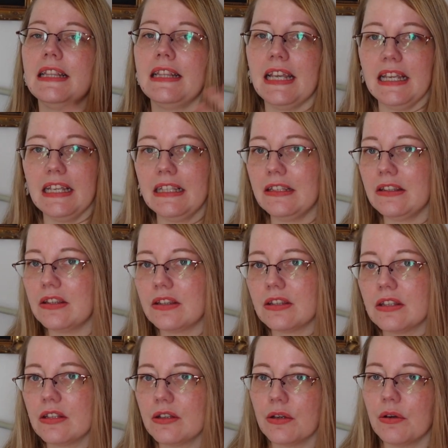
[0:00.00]

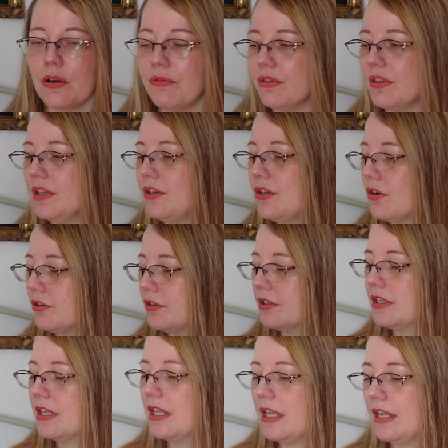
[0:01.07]
length of the
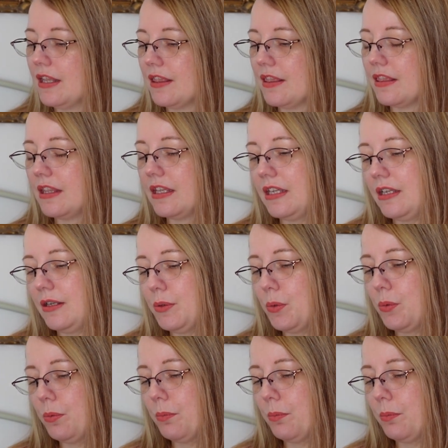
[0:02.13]
yarn, the